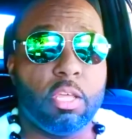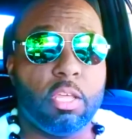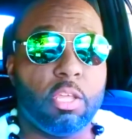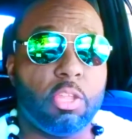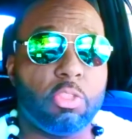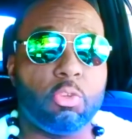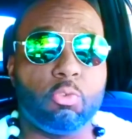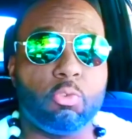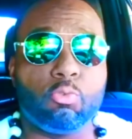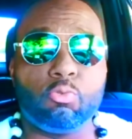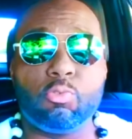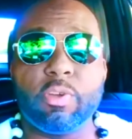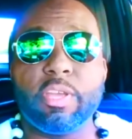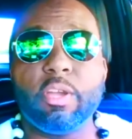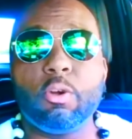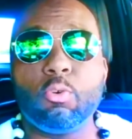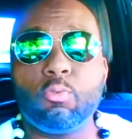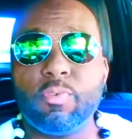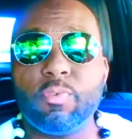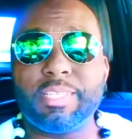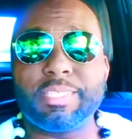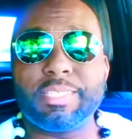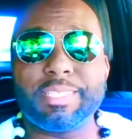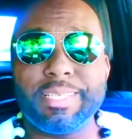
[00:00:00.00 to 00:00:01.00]
The real
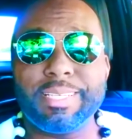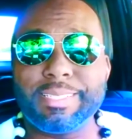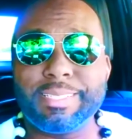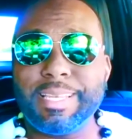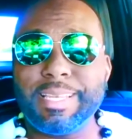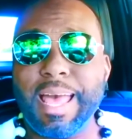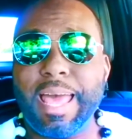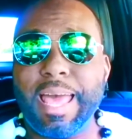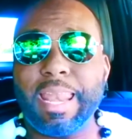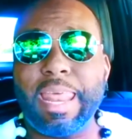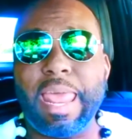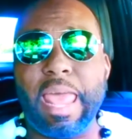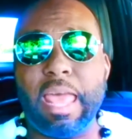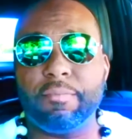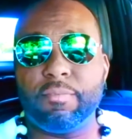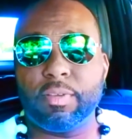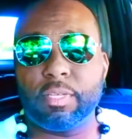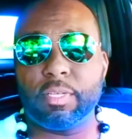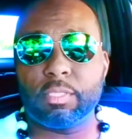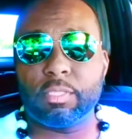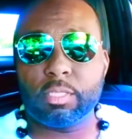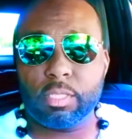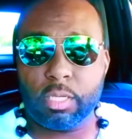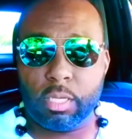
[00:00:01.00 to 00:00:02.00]
risk is not
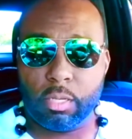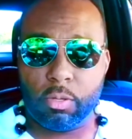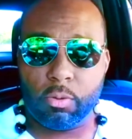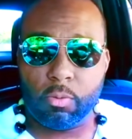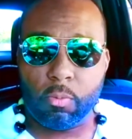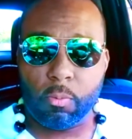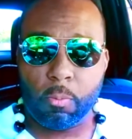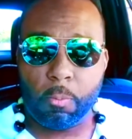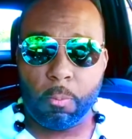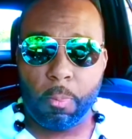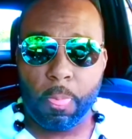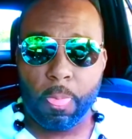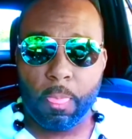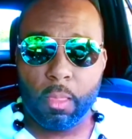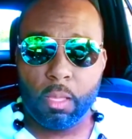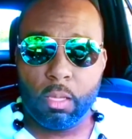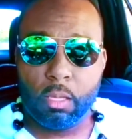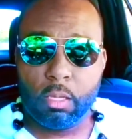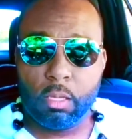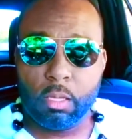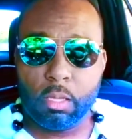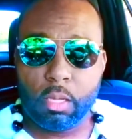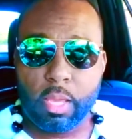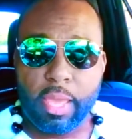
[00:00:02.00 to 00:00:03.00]
having skill
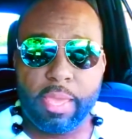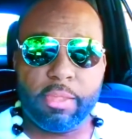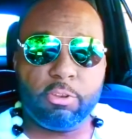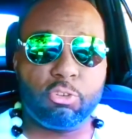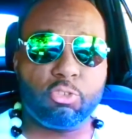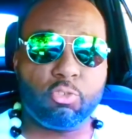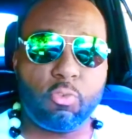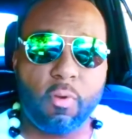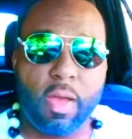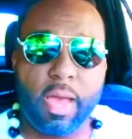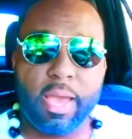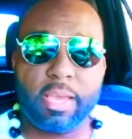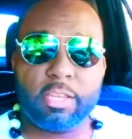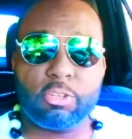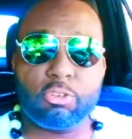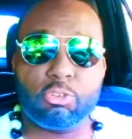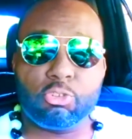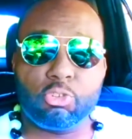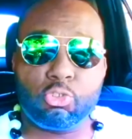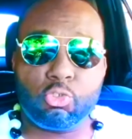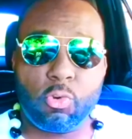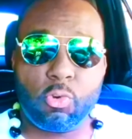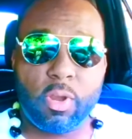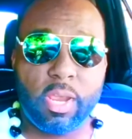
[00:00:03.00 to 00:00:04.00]
and trying to
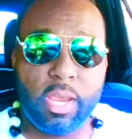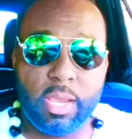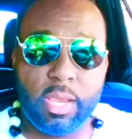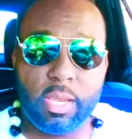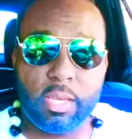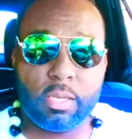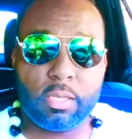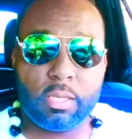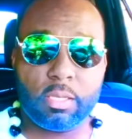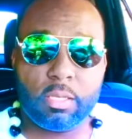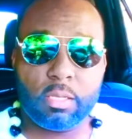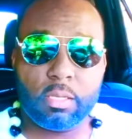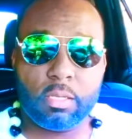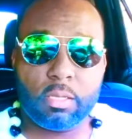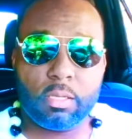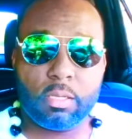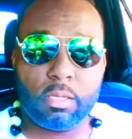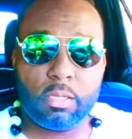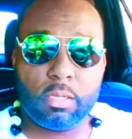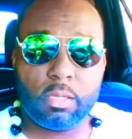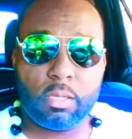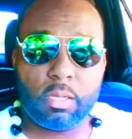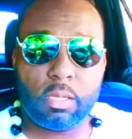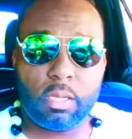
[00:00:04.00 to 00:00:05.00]
trade
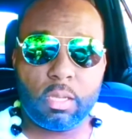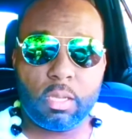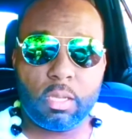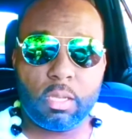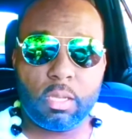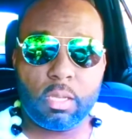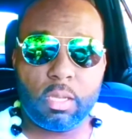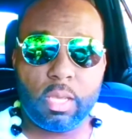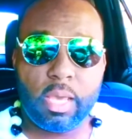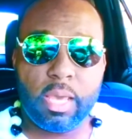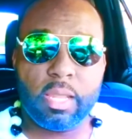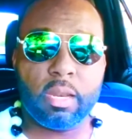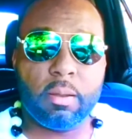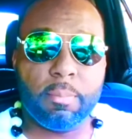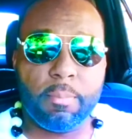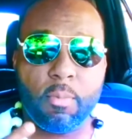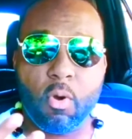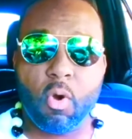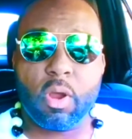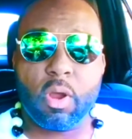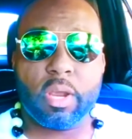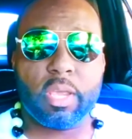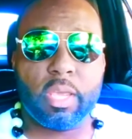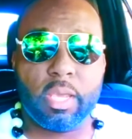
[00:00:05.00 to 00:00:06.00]
in a
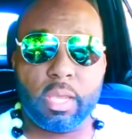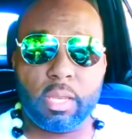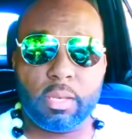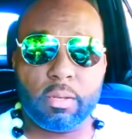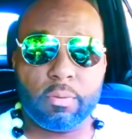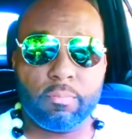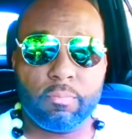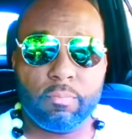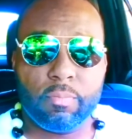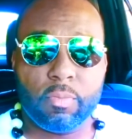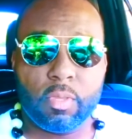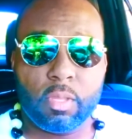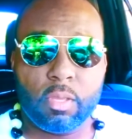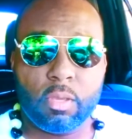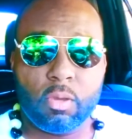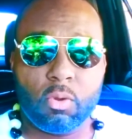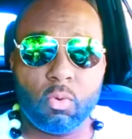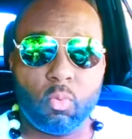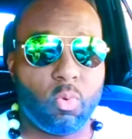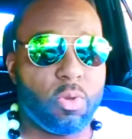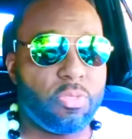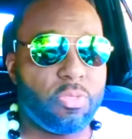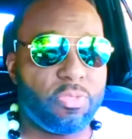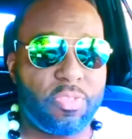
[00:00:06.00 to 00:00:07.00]
market
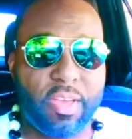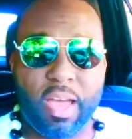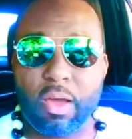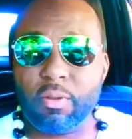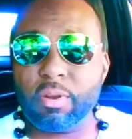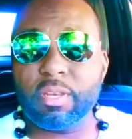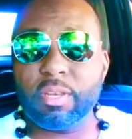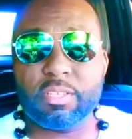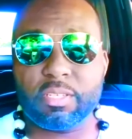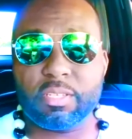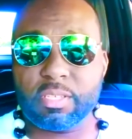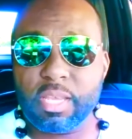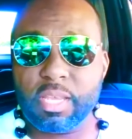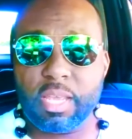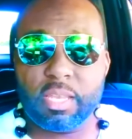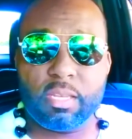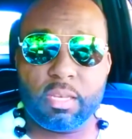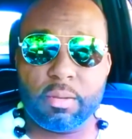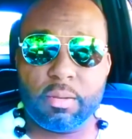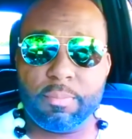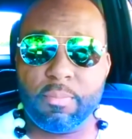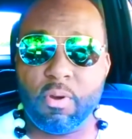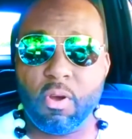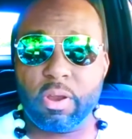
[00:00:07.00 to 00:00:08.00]
without understanding
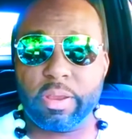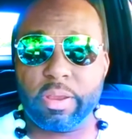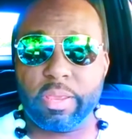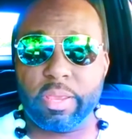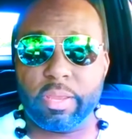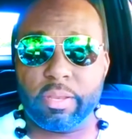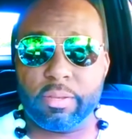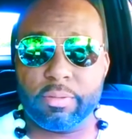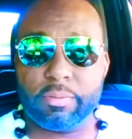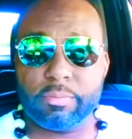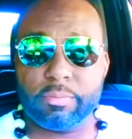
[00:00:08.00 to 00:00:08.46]
the market.